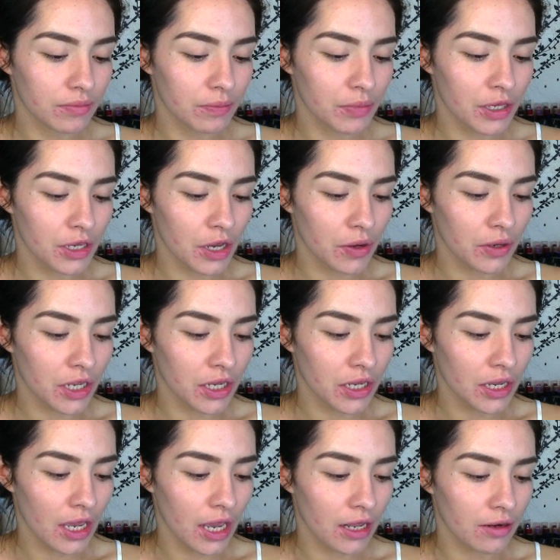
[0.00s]

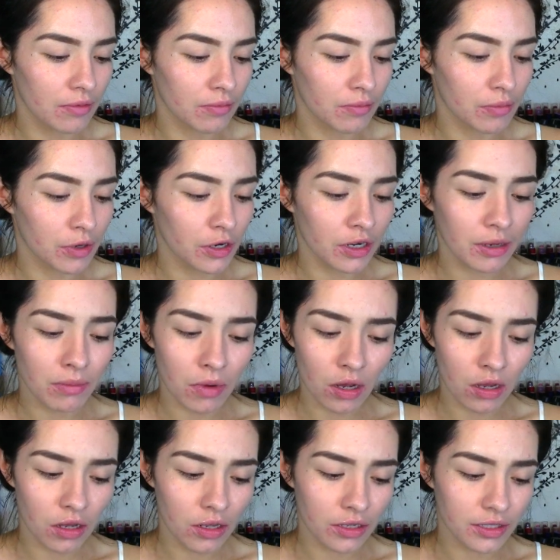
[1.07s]
peony, and
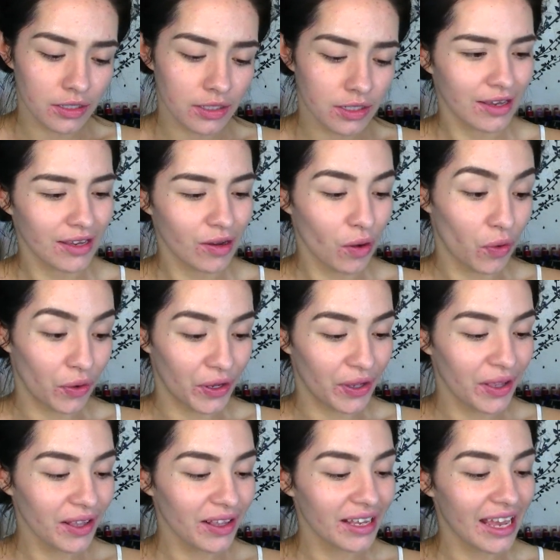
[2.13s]
bergamot
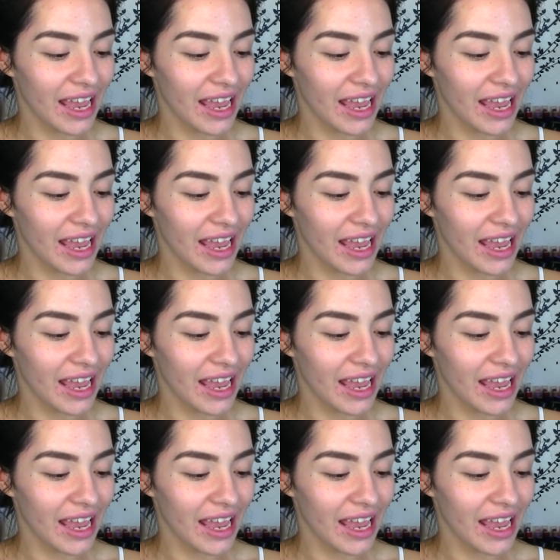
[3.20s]
oil,